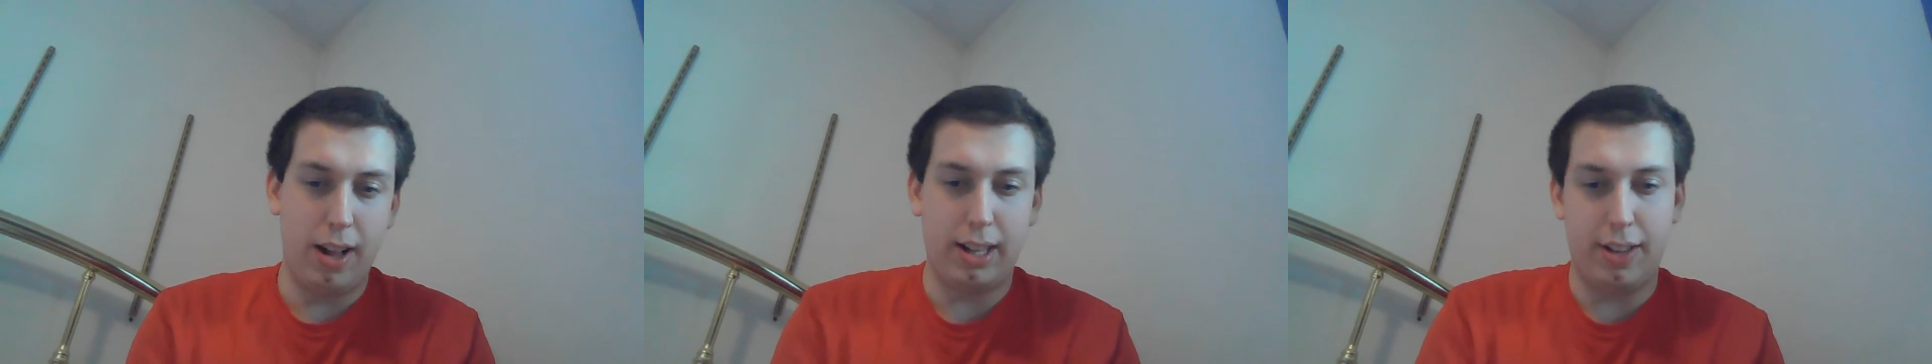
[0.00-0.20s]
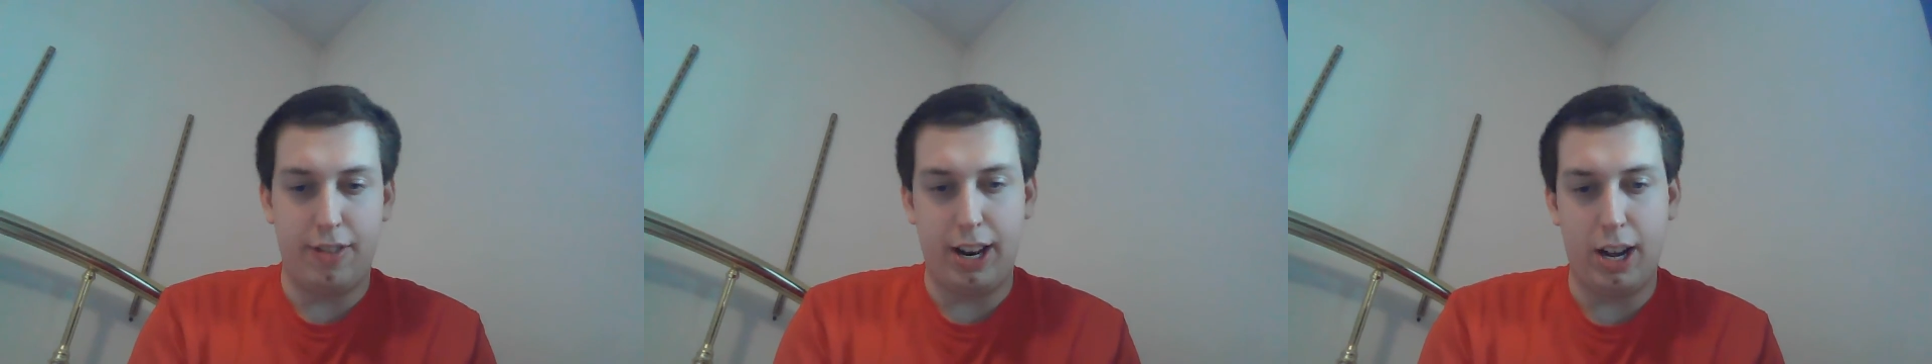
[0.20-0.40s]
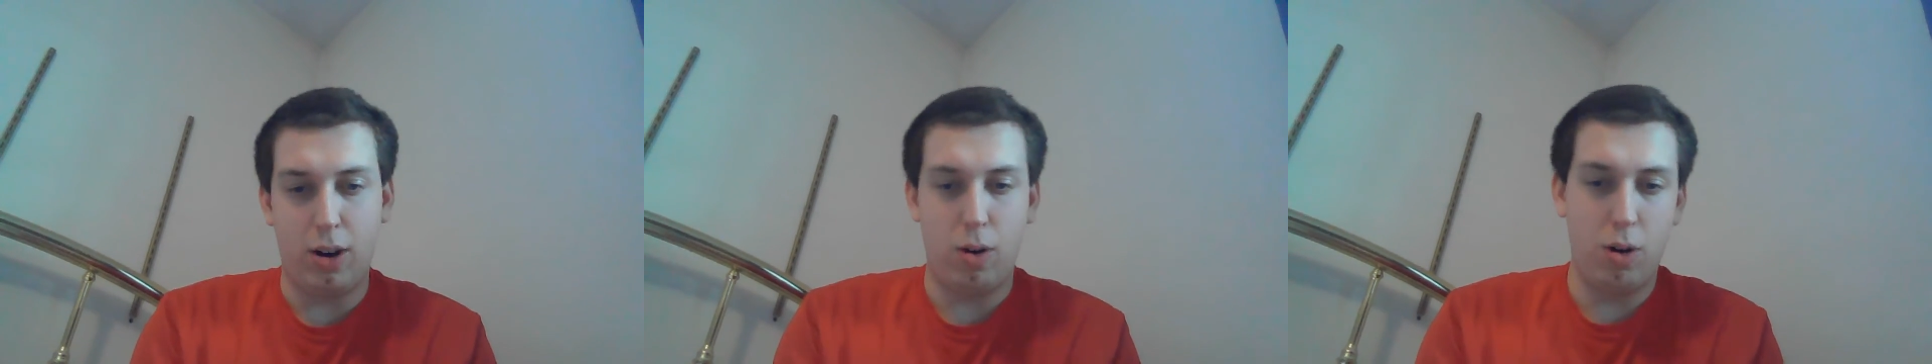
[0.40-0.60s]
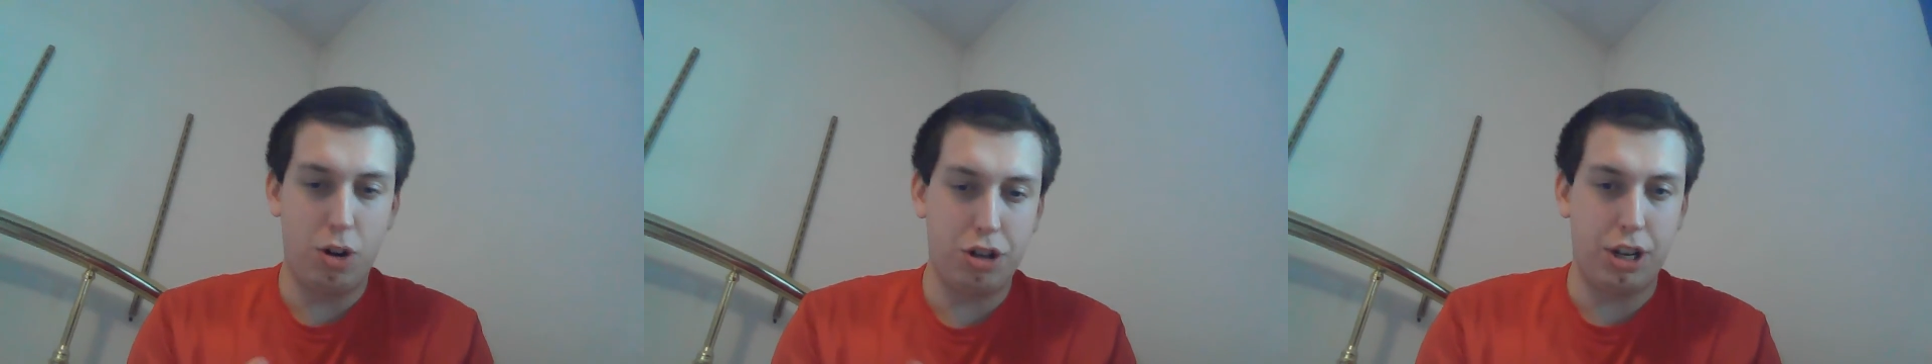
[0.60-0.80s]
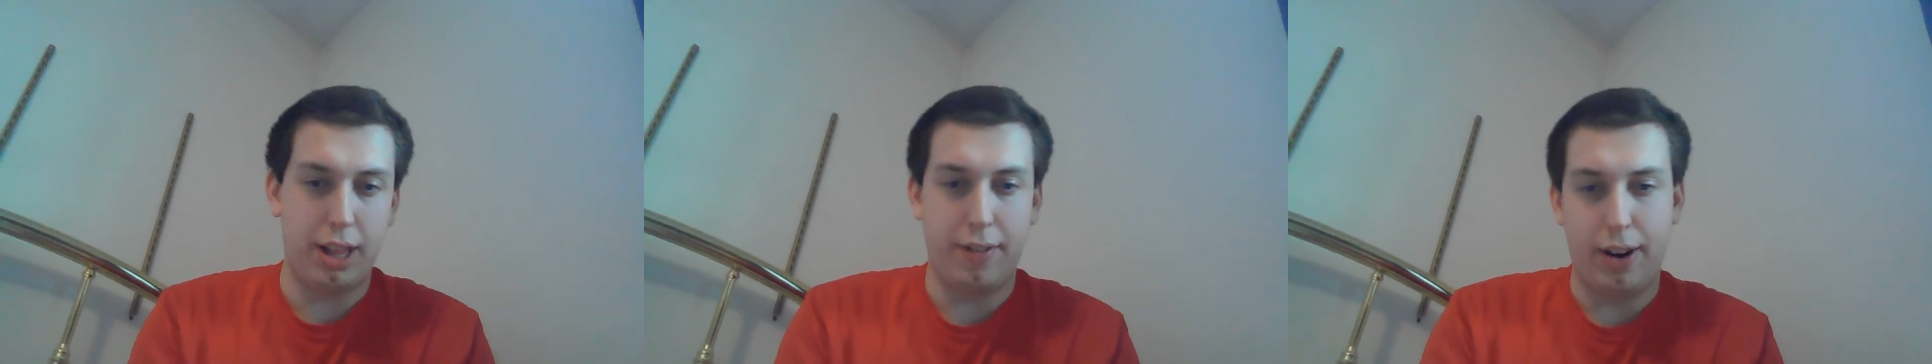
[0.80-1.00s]
Like the video,
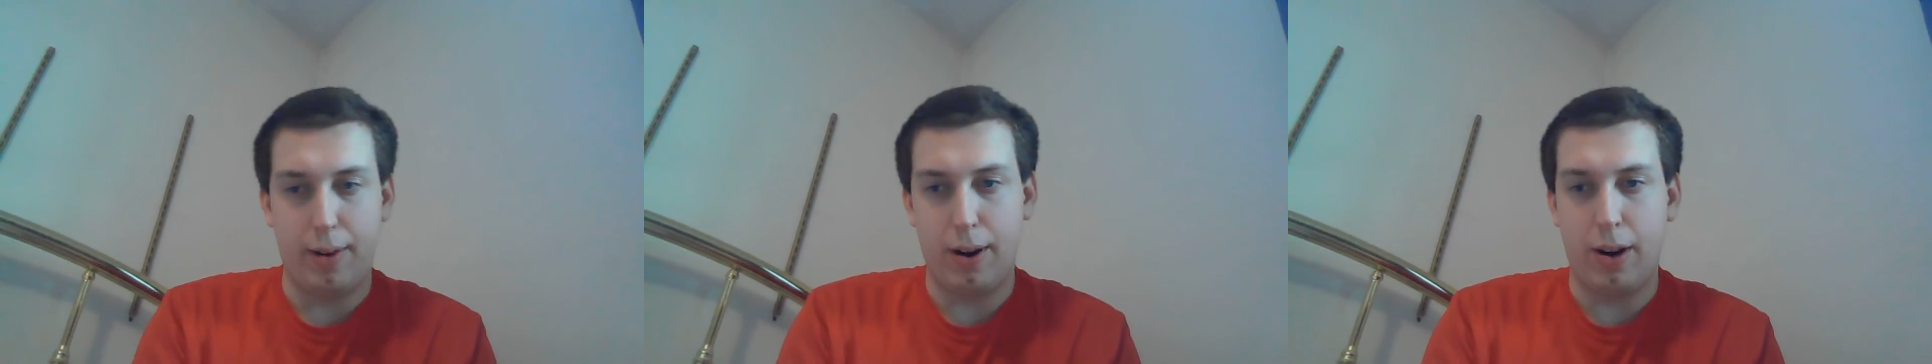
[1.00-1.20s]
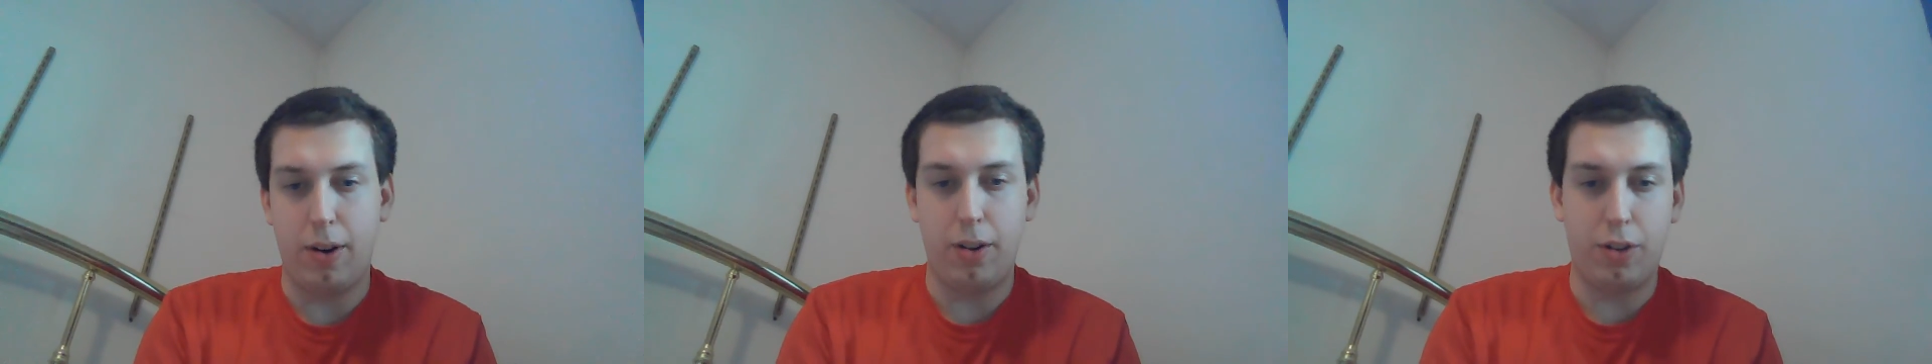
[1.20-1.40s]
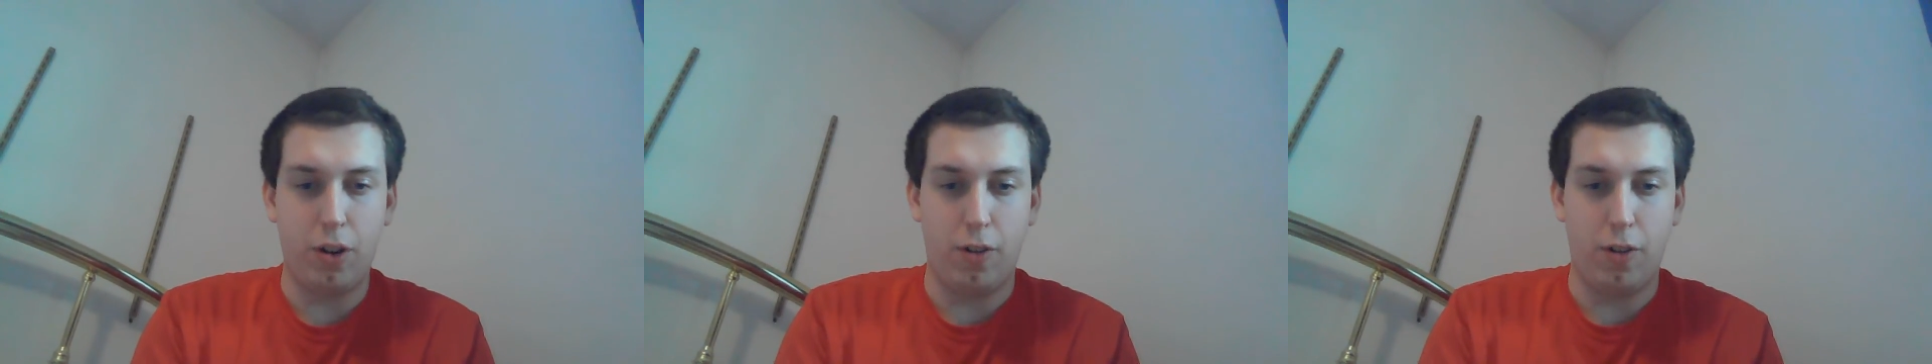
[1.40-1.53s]
share the video around.